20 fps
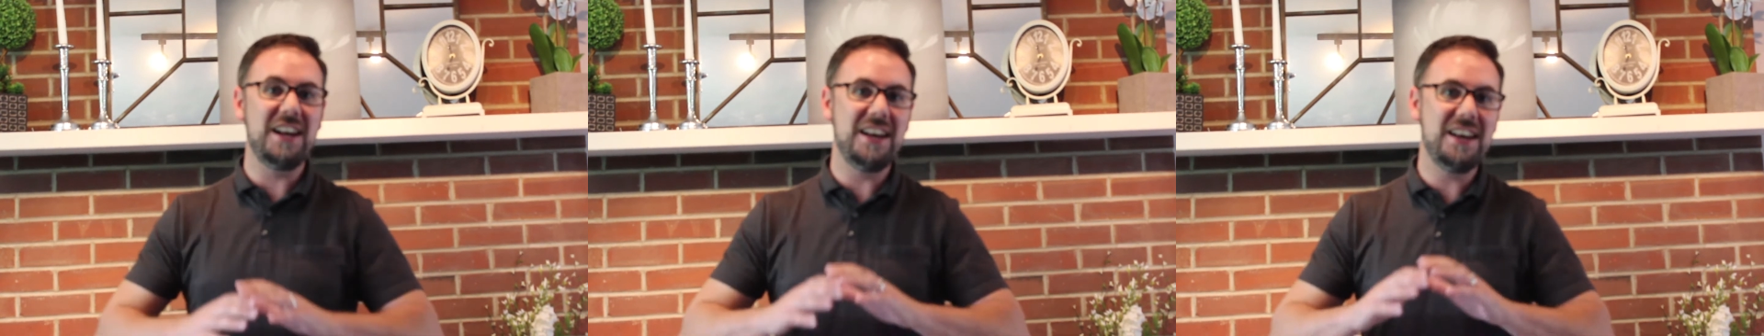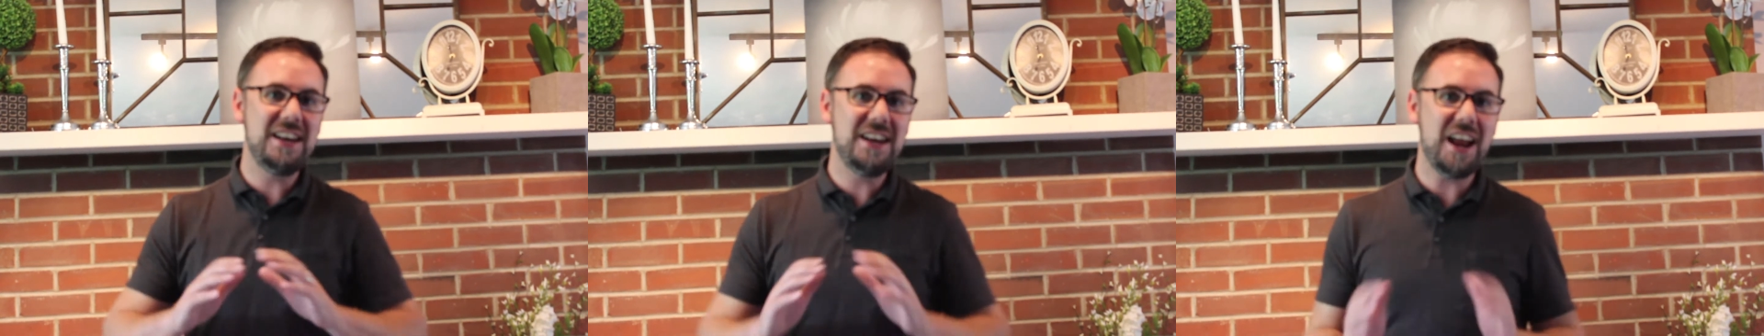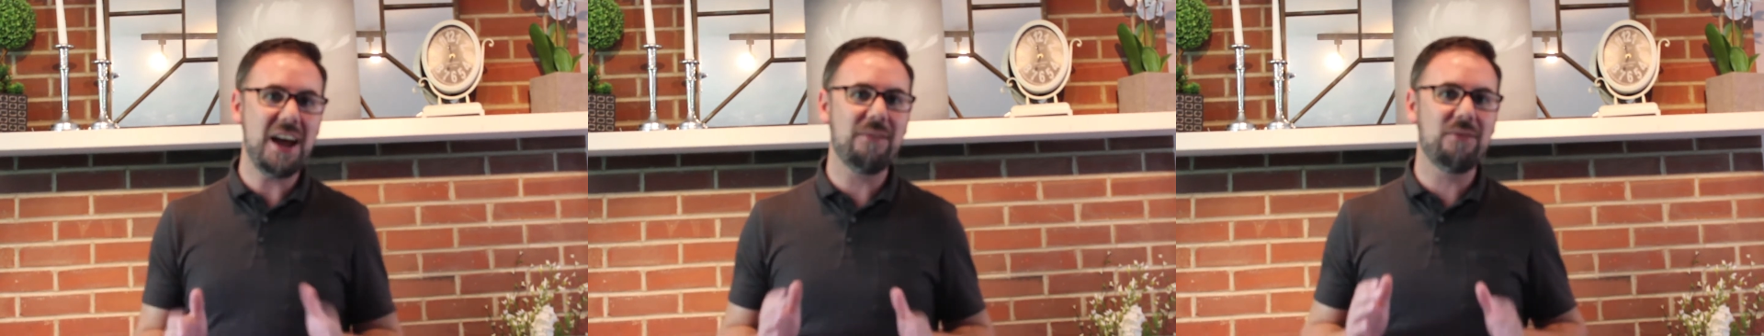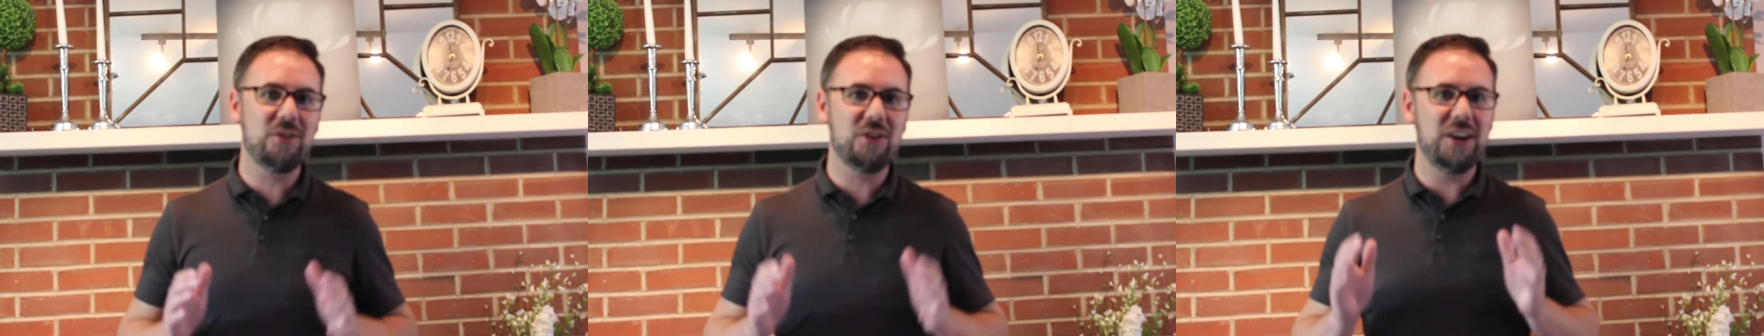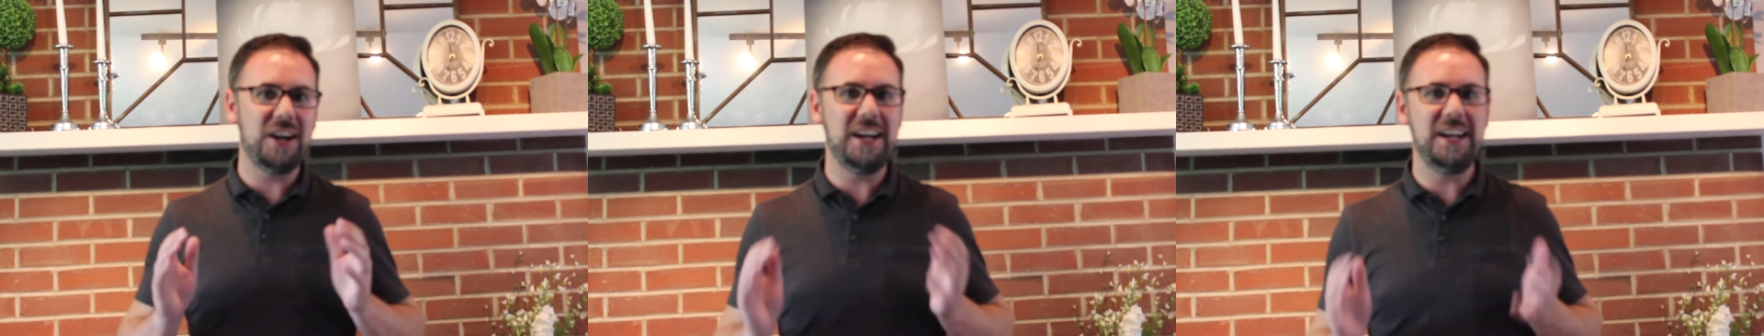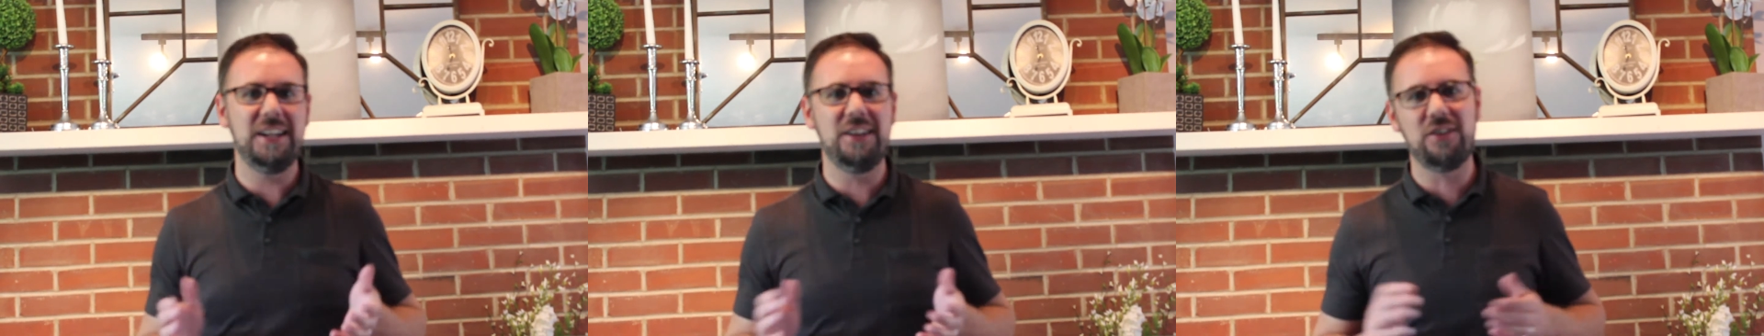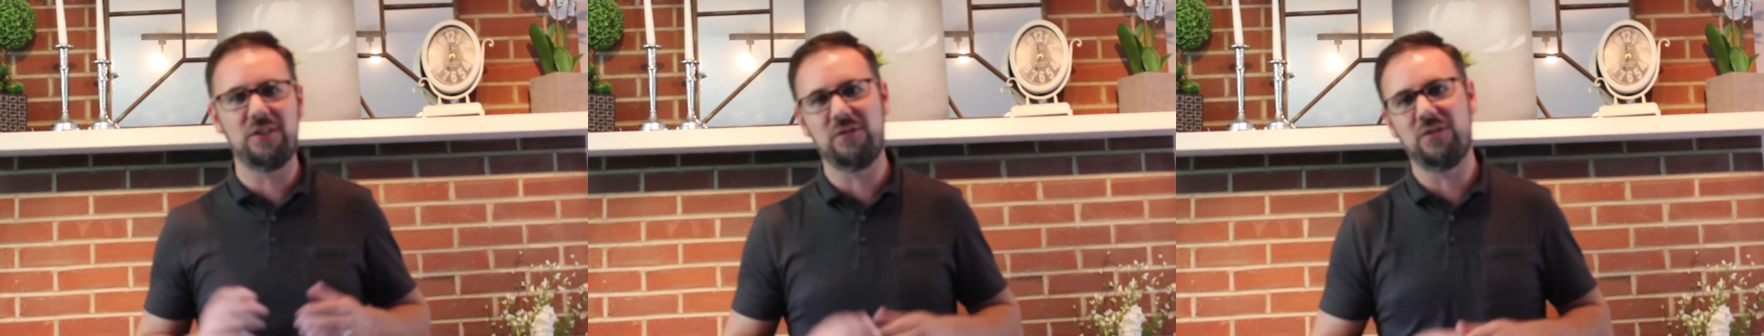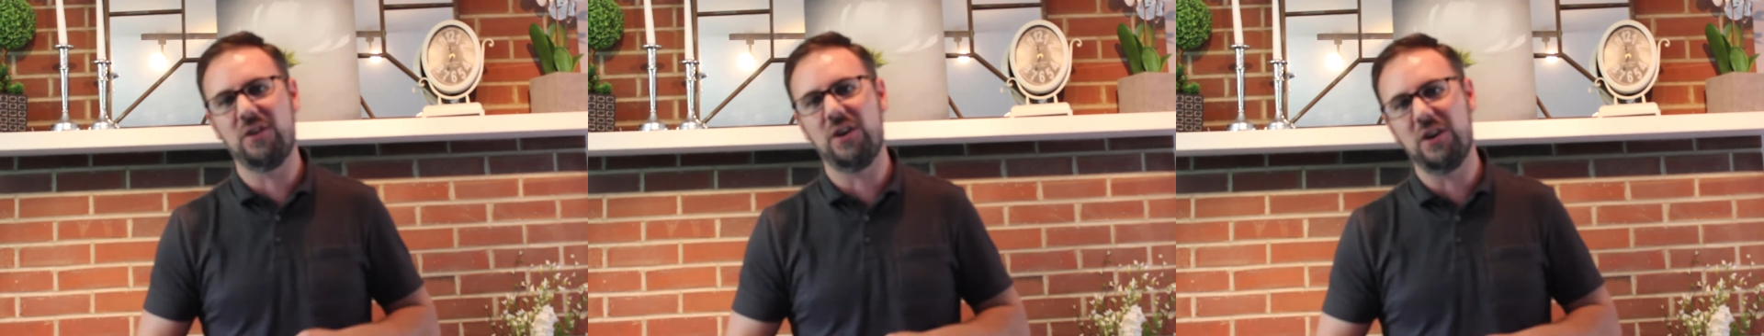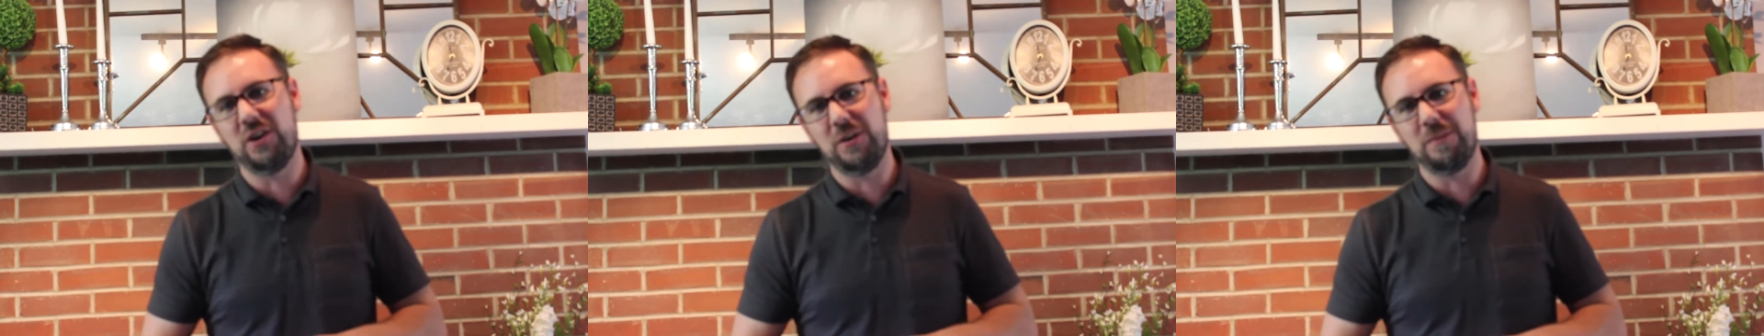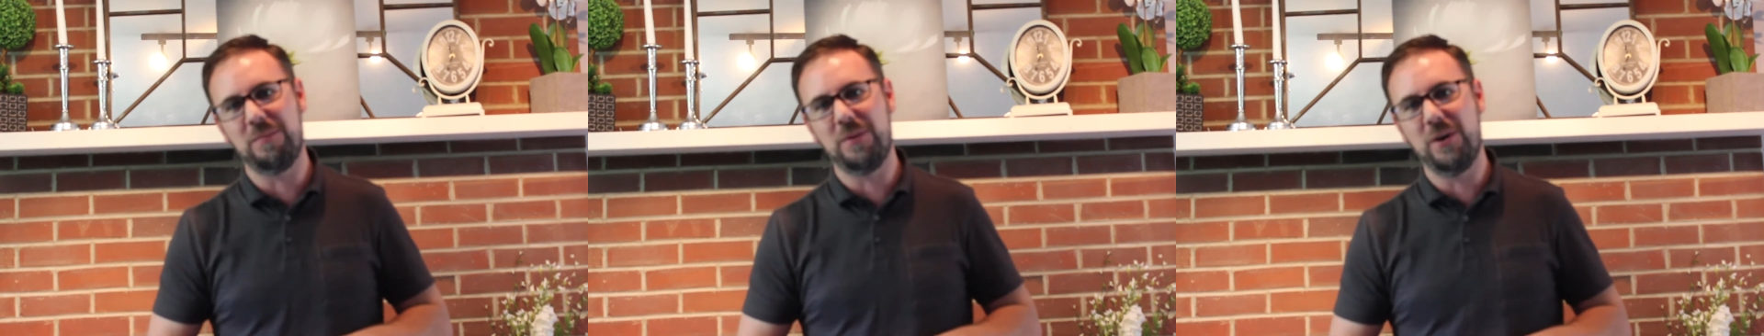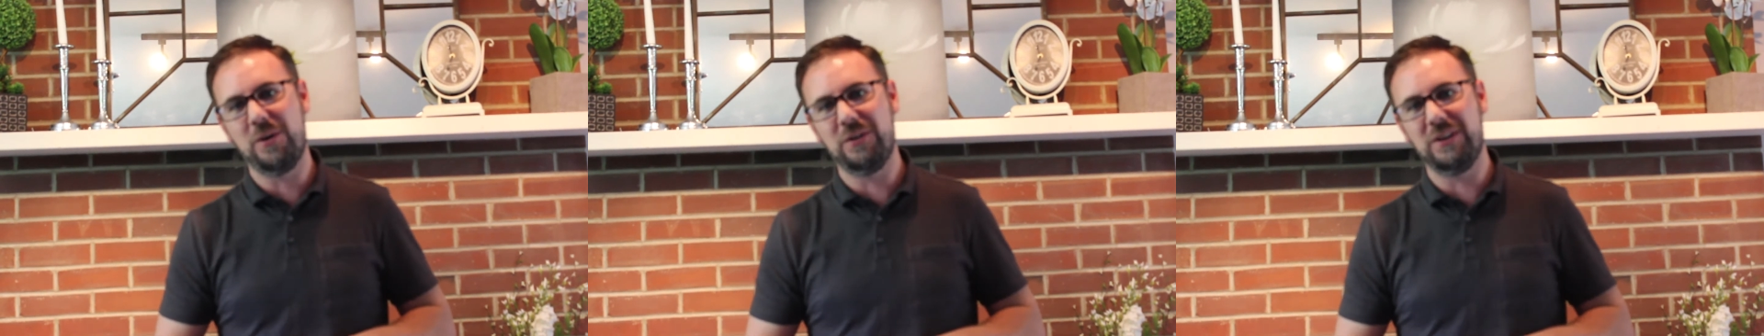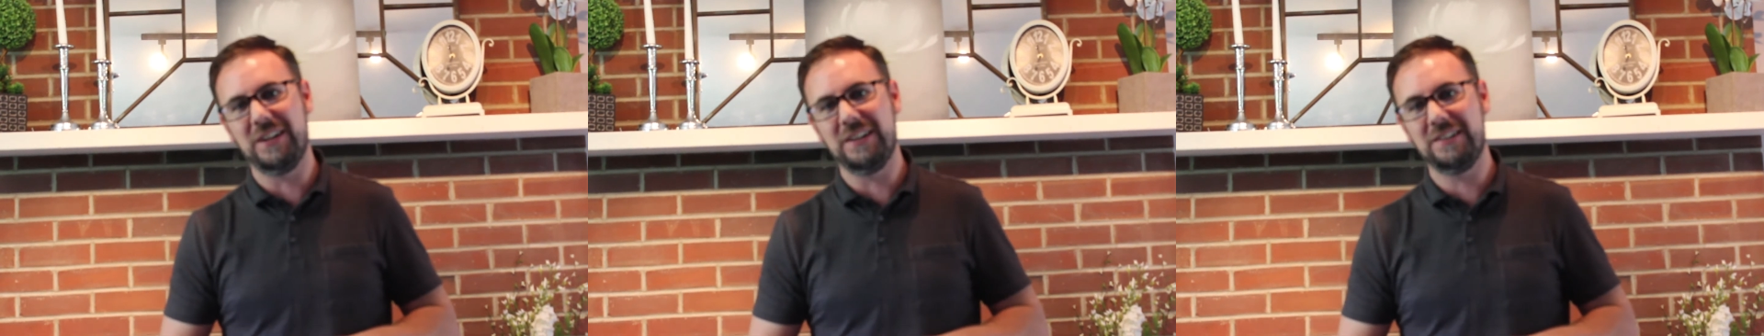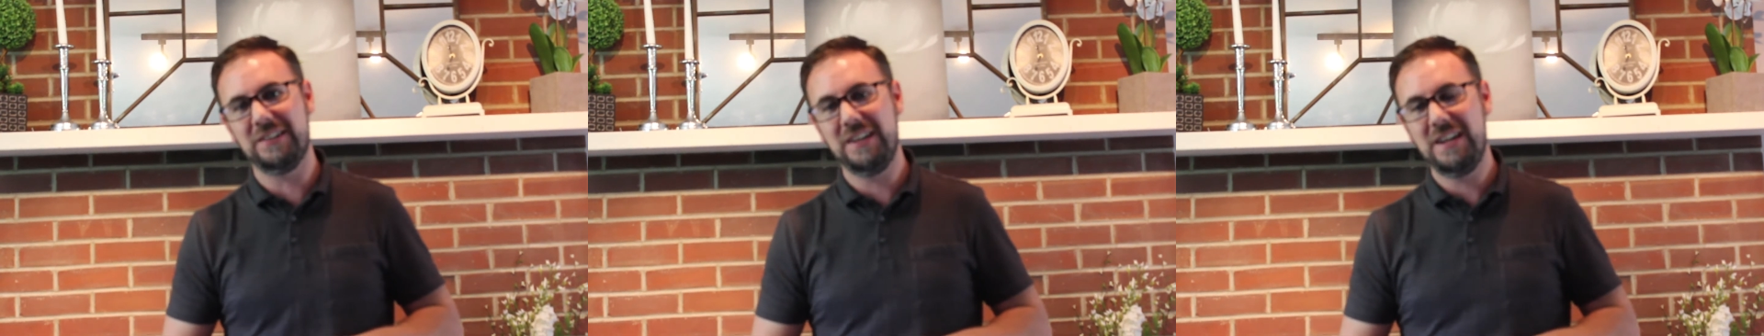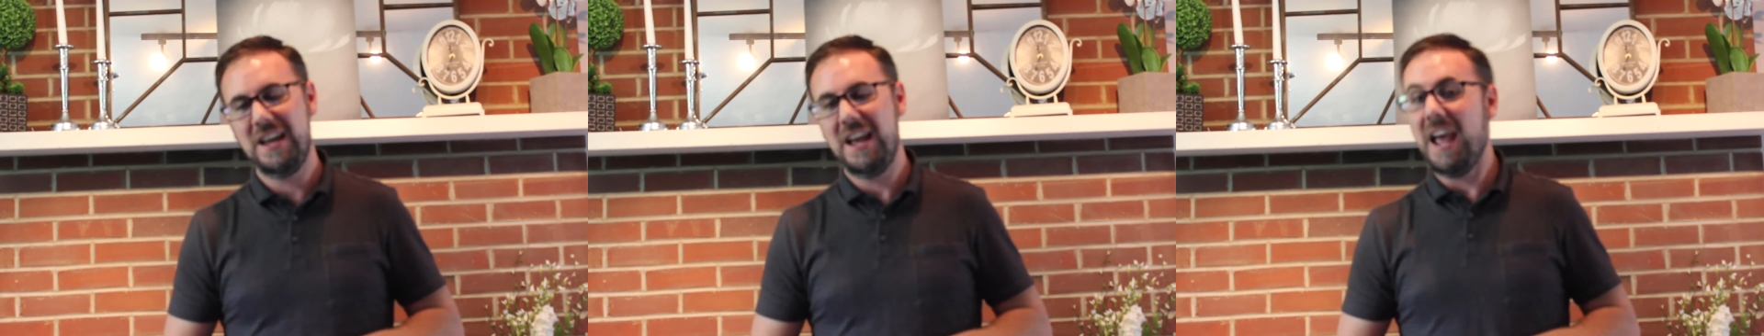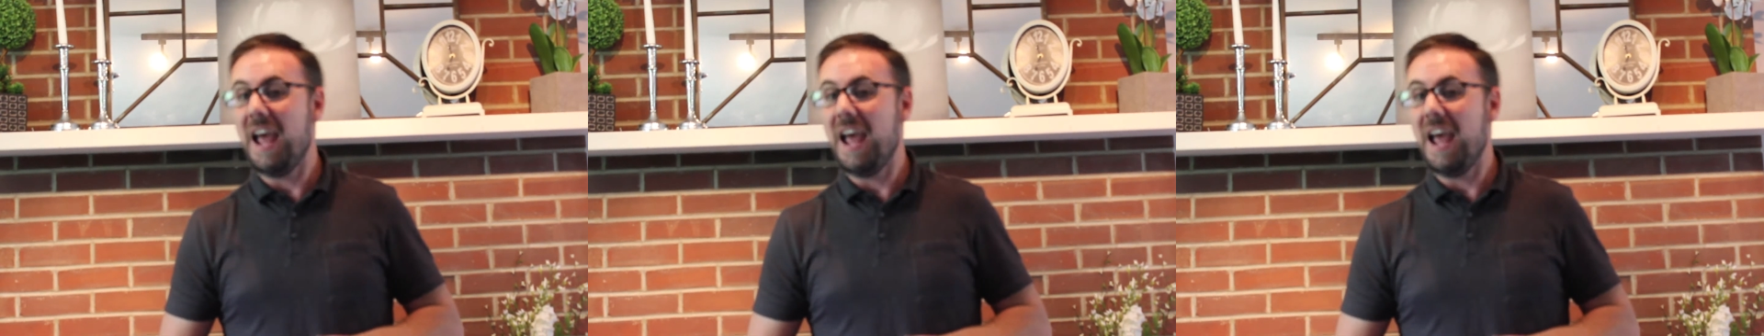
never ends for our opponent,